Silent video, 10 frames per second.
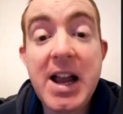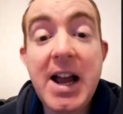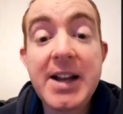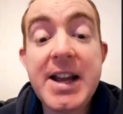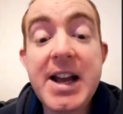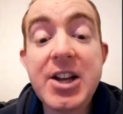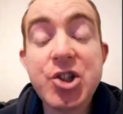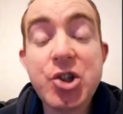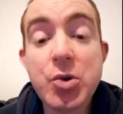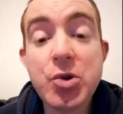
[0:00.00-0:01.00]
And they asked
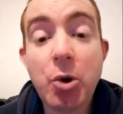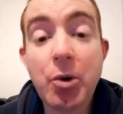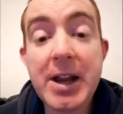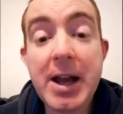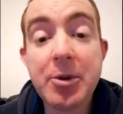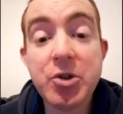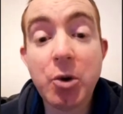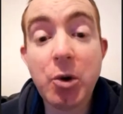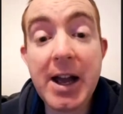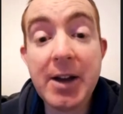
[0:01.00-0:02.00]
you, Tony
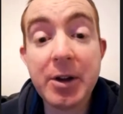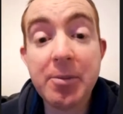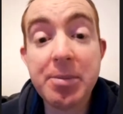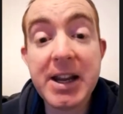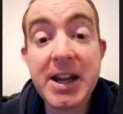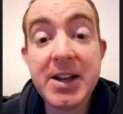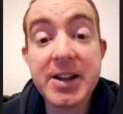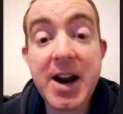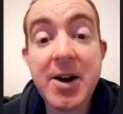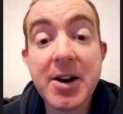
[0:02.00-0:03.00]
Amendola, having played the
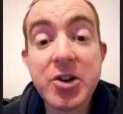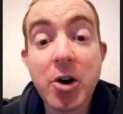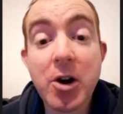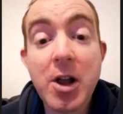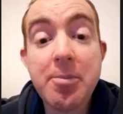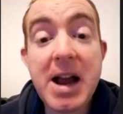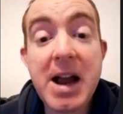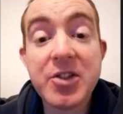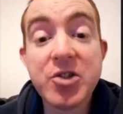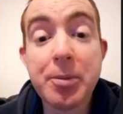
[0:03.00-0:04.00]
character
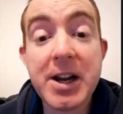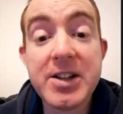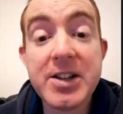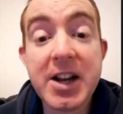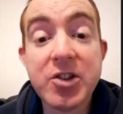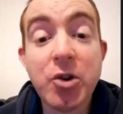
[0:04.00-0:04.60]
Master Bra'tac,